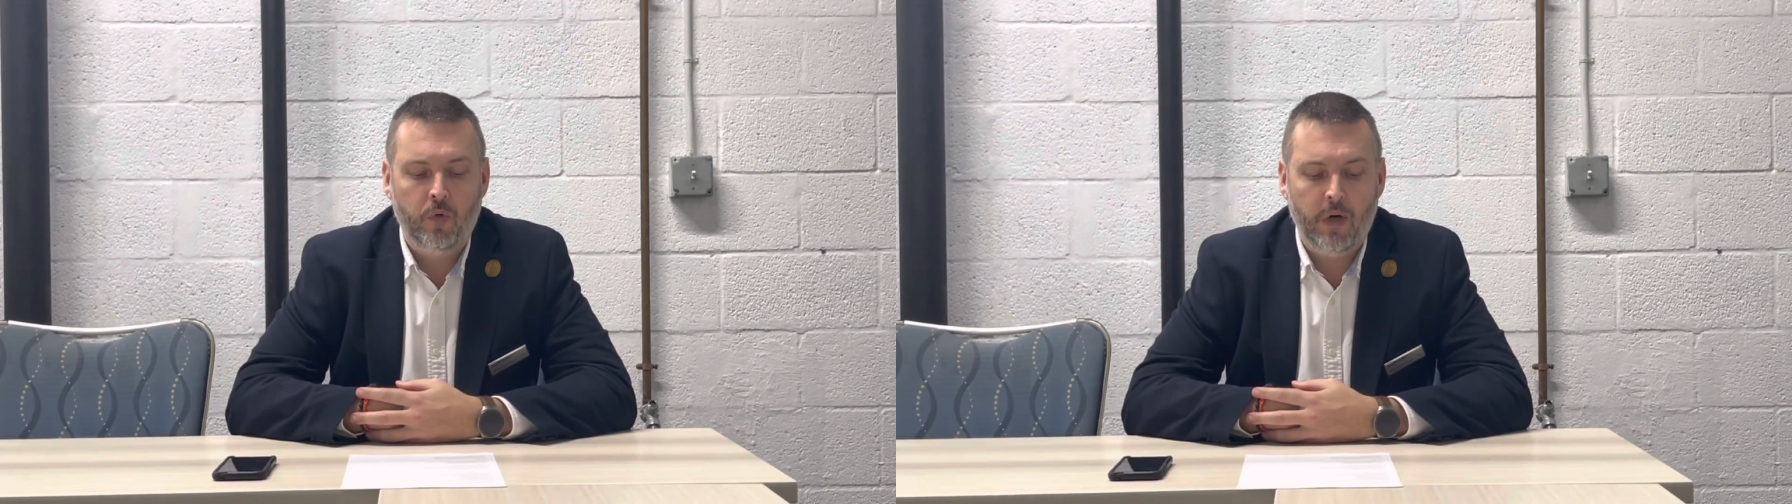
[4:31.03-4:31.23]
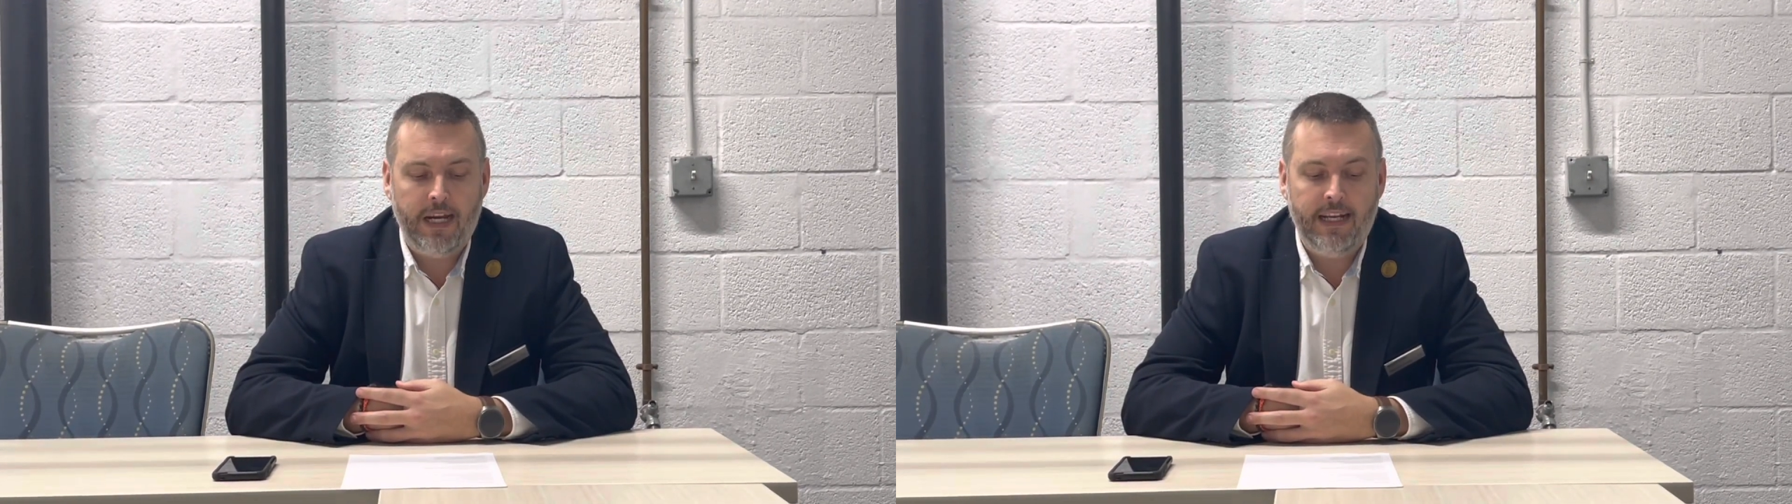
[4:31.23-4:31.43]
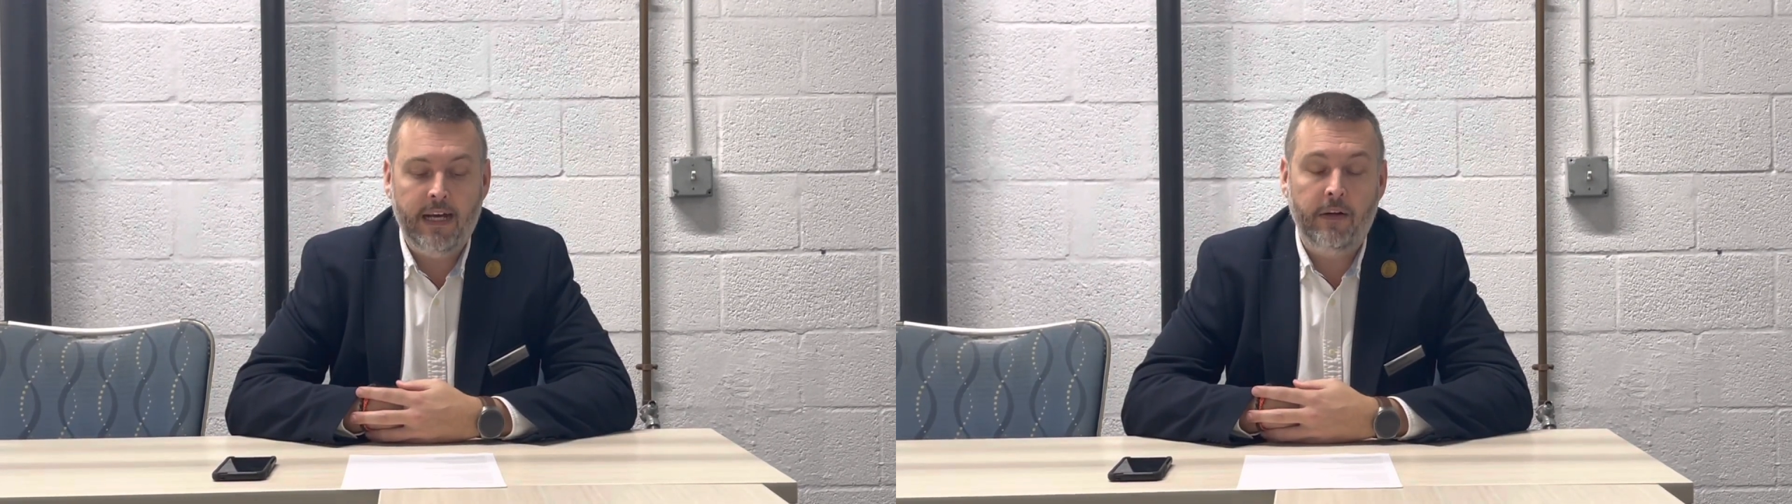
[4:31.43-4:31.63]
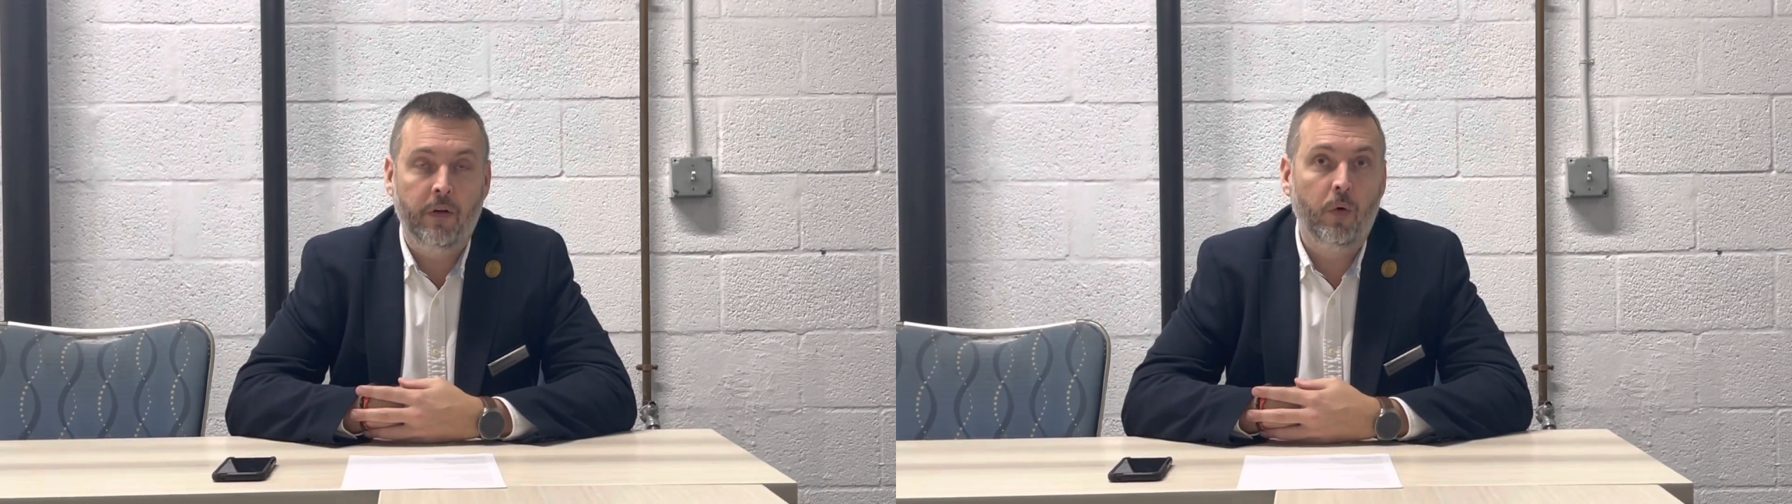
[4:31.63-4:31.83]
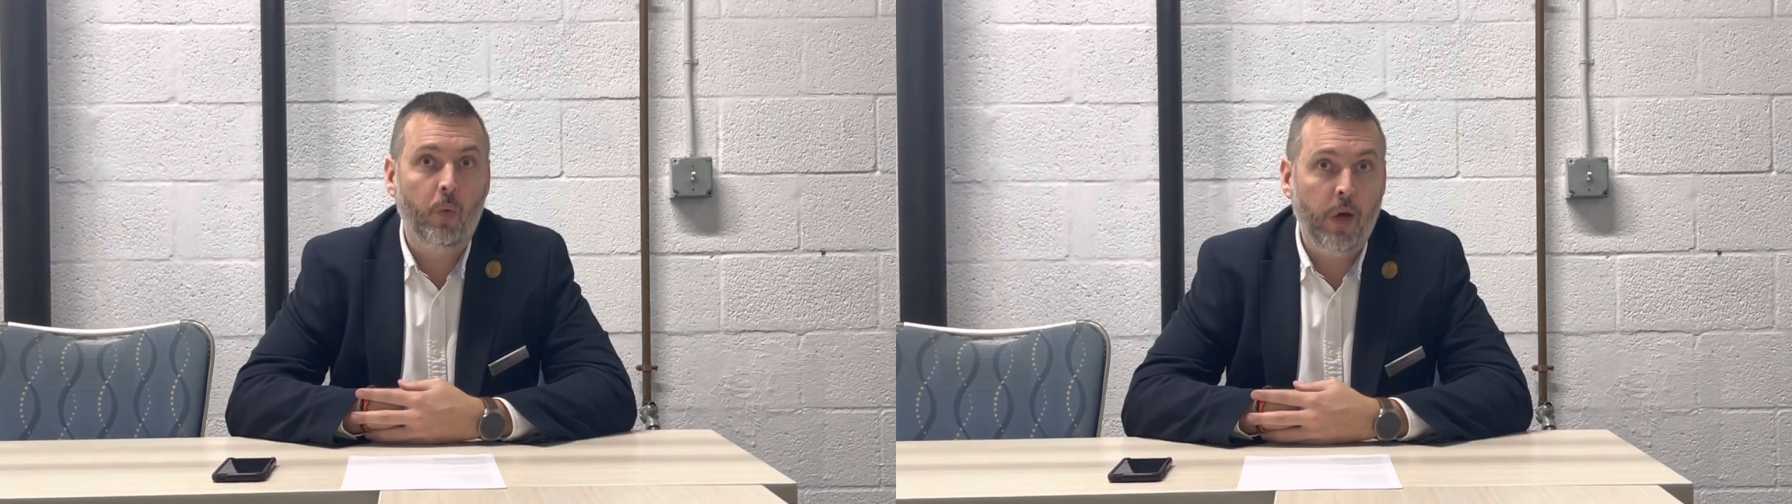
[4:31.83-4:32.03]
write
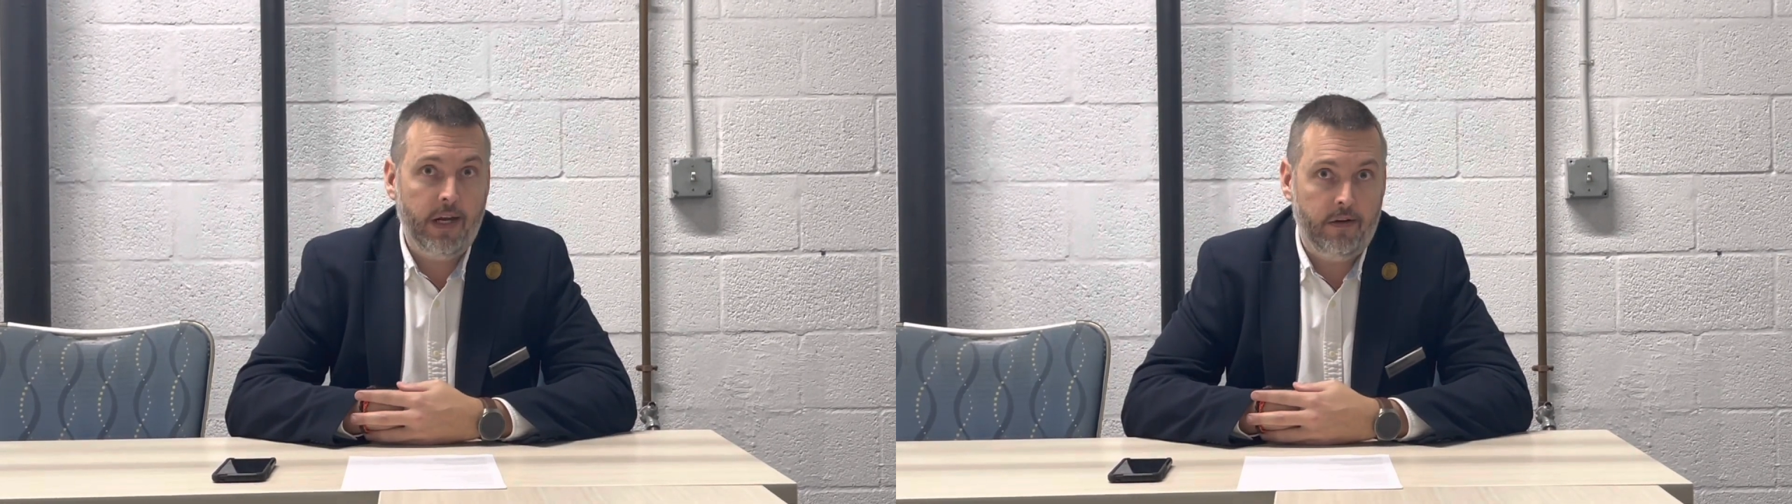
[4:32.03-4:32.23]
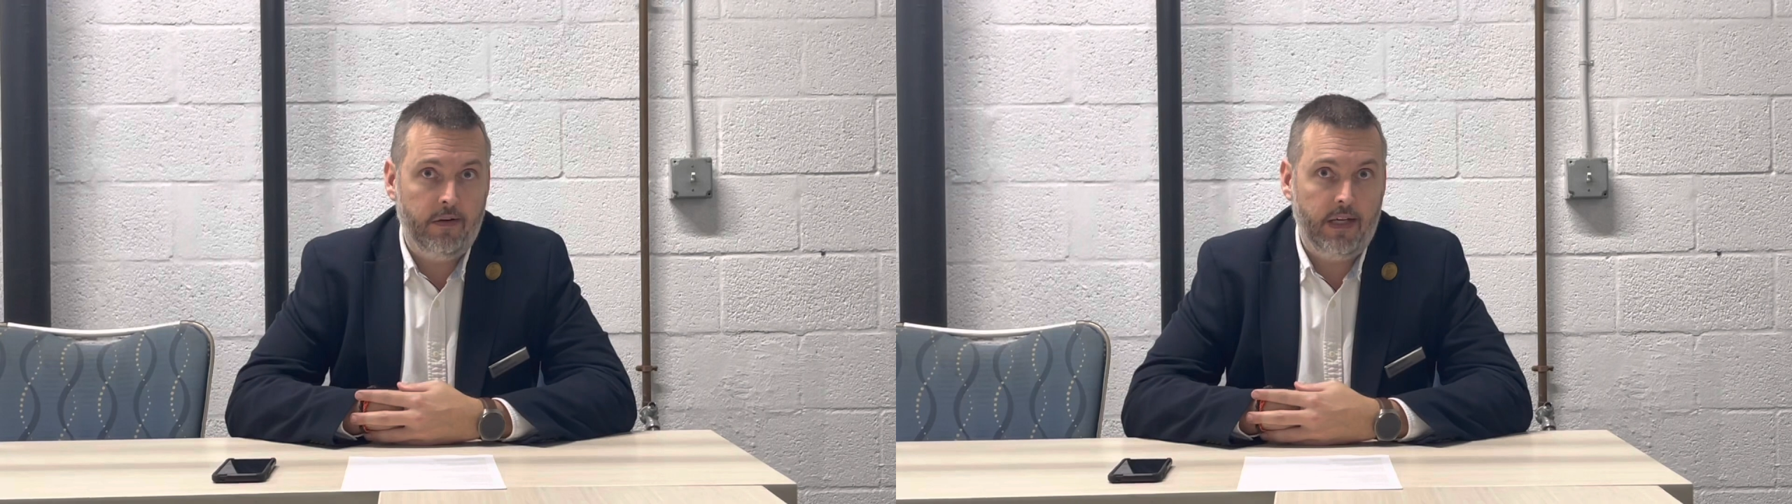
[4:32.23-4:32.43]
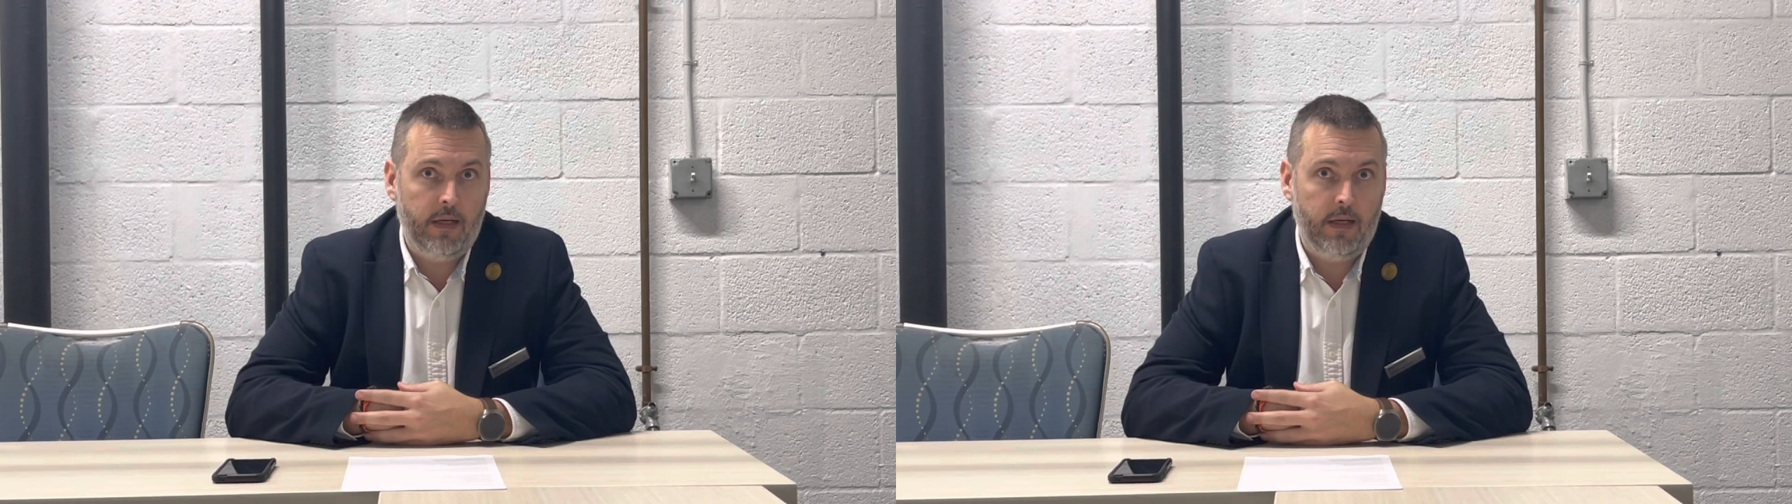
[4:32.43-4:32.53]
down where